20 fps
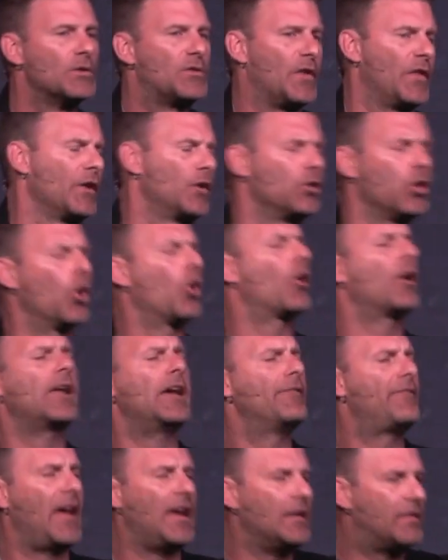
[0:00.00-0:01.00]
to the
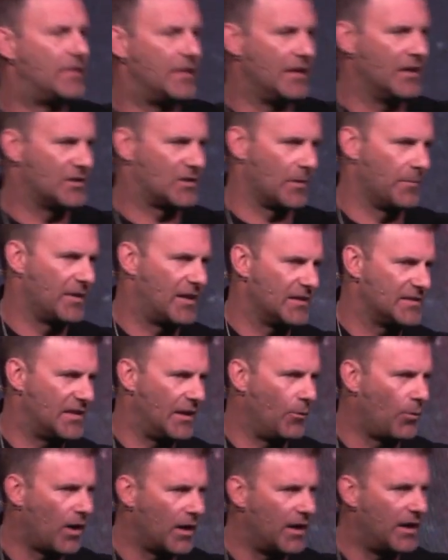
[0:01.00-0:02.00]
glory of atheism, because
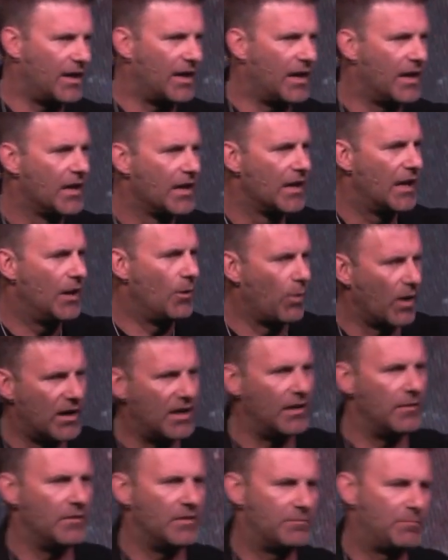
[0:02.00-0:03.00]
he
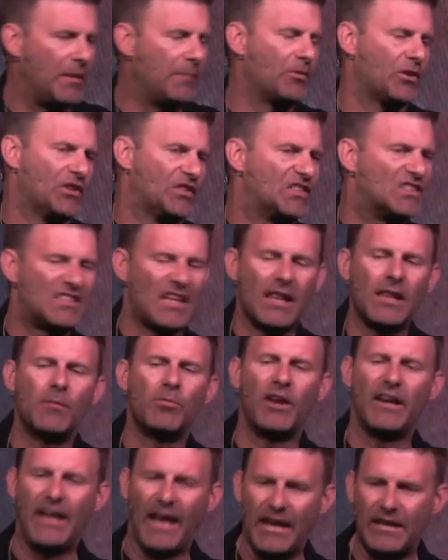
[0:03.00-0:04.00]
wanted people to
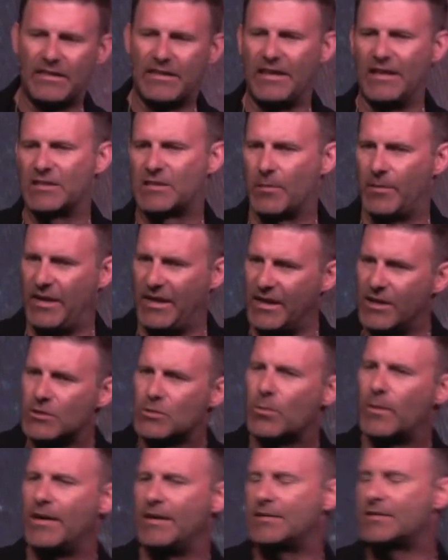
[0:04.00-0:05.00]
celebrate atheism. And
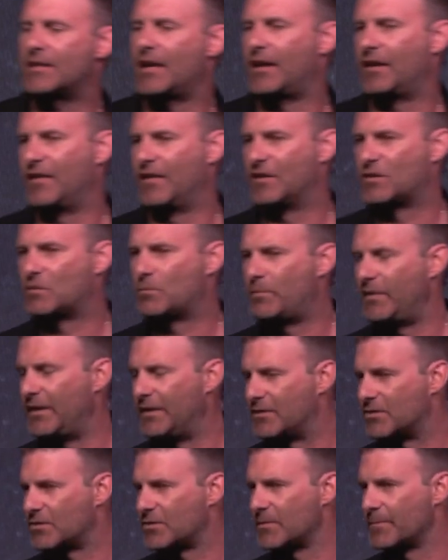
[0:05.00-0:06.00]
here's what he said in this
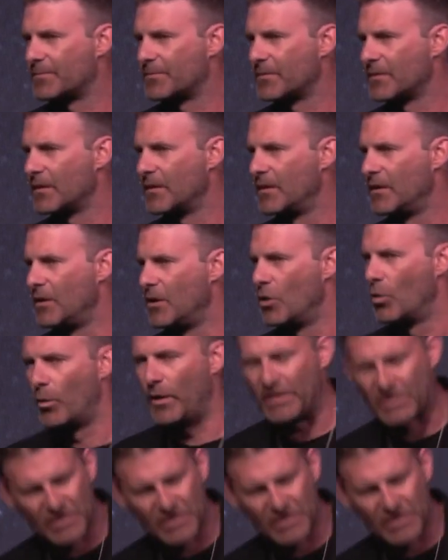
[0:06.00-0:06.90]
speech. We